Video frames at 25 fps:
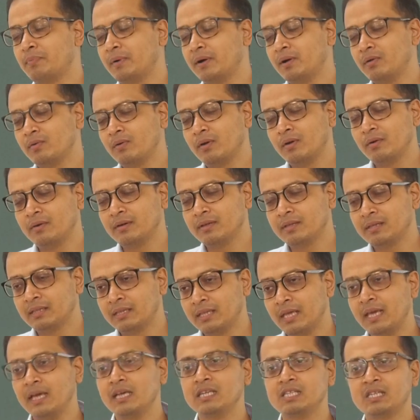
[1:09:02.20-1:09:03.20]
particular
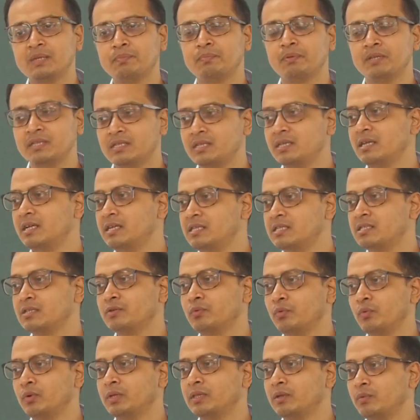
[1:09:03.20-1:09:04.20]
things
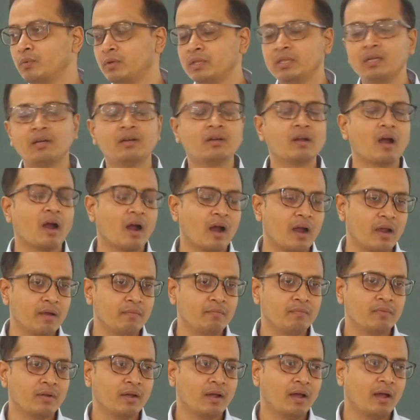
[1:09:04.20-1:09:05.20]
precedes with the
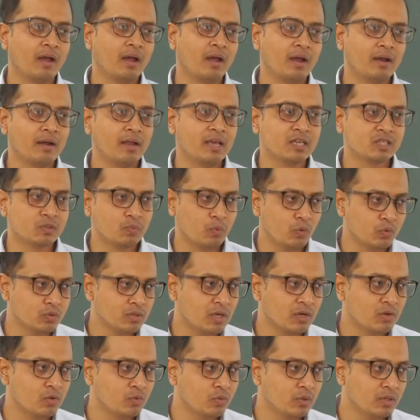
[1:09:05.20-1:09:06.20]
time and
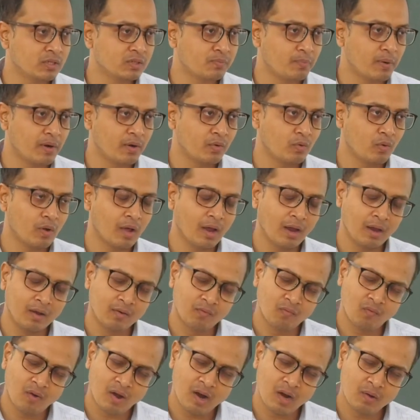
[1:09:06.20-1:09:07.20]
exposure to this particular
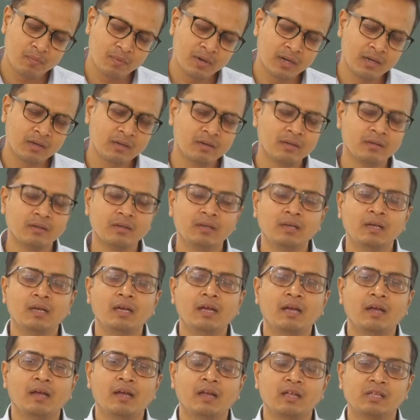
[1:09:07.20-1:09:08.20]
environment,
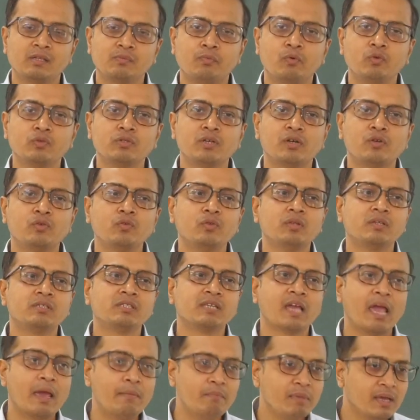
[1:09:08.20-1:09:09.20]
exposure to the
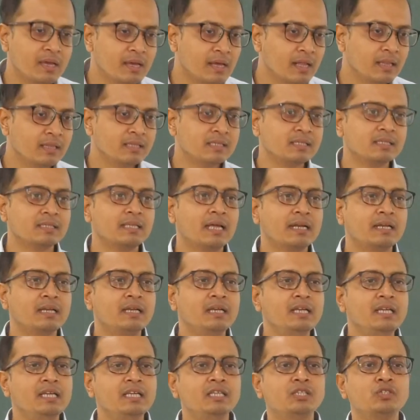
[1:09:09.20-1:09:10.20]
chemicals that
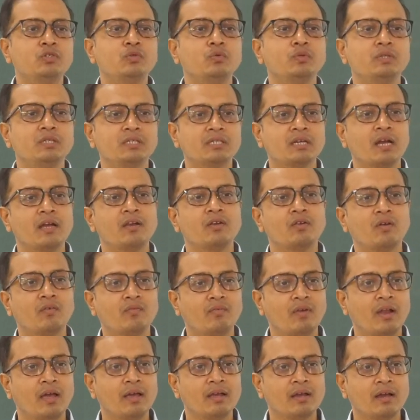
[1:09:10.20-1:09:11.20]
leads to this kind
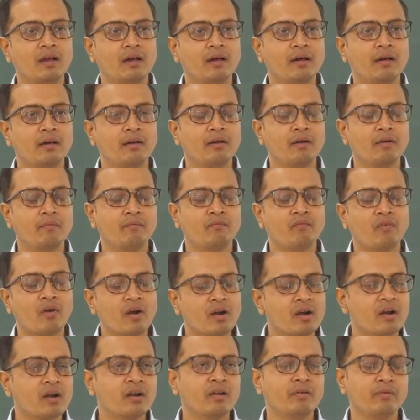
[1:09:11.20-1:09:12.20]
of like
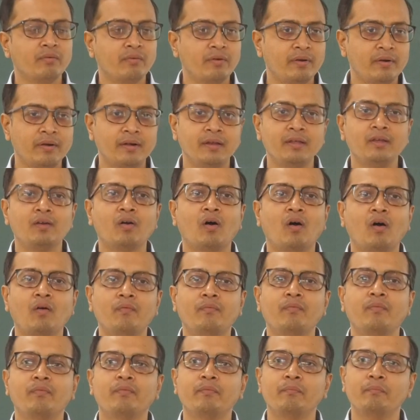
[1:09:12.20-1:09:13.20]
vulnerability of
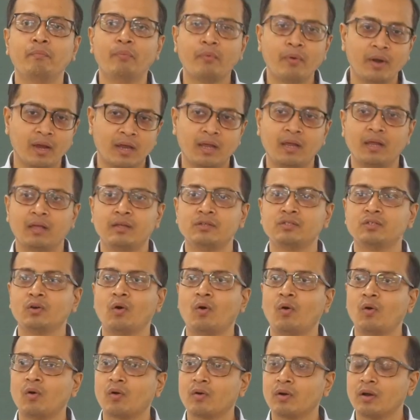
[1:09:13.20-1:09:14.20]
breakage
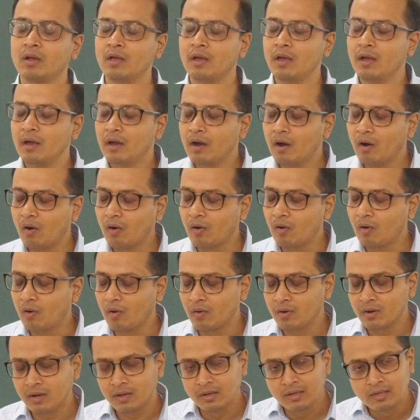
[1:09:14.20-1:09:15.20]
or
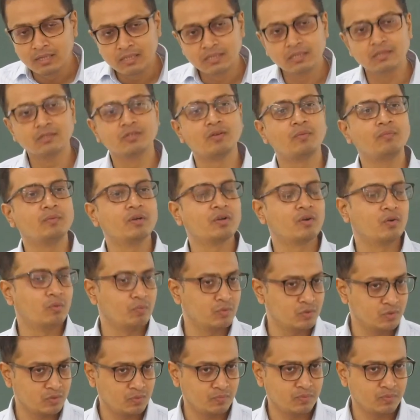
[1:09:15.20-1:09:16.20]
deletions of the chromosomes.